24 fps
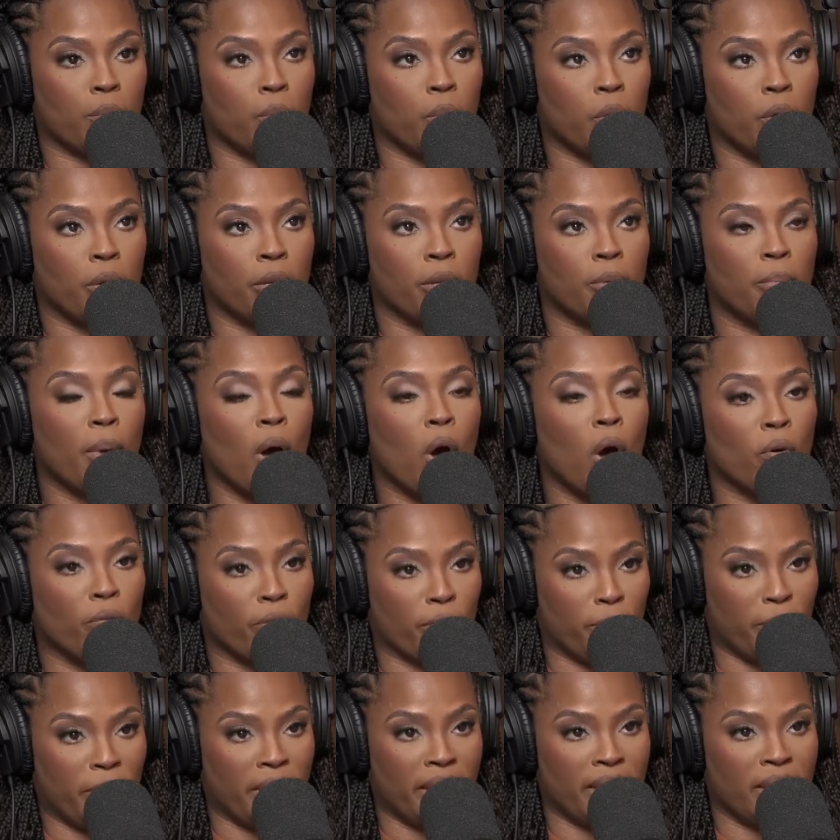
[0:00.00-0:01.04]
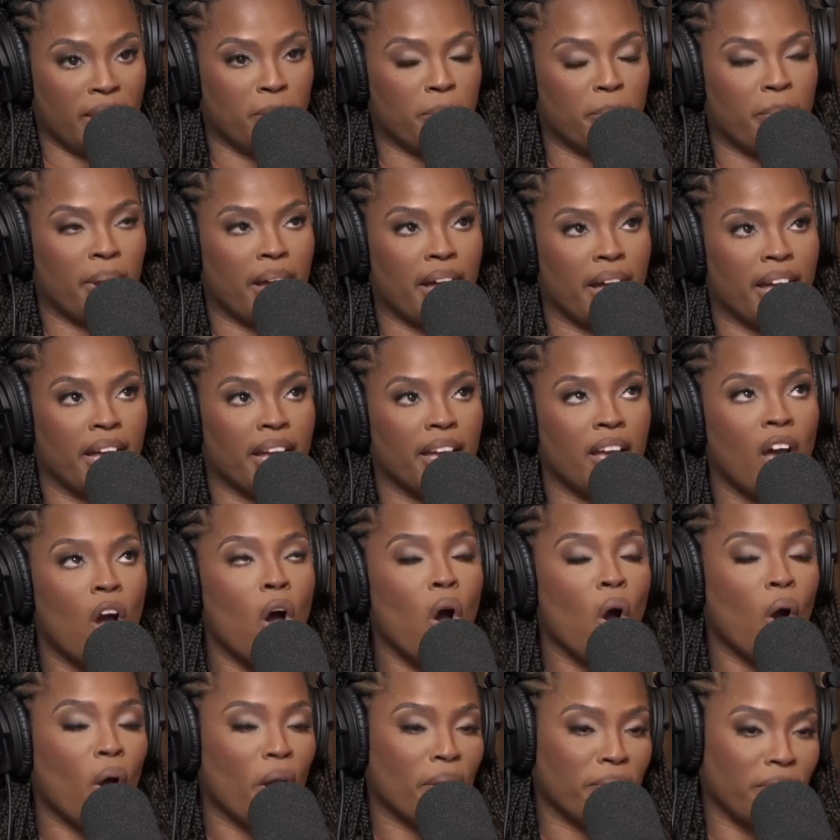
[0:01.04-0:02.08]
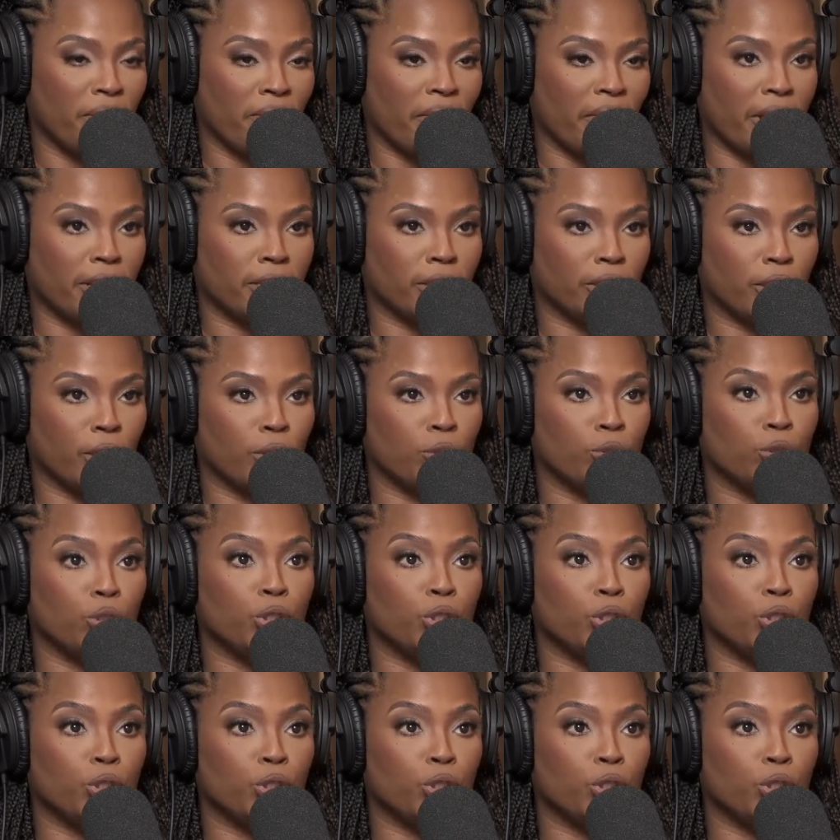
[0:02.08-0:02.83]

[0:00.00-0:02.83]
William Overman, by Harvey Firestone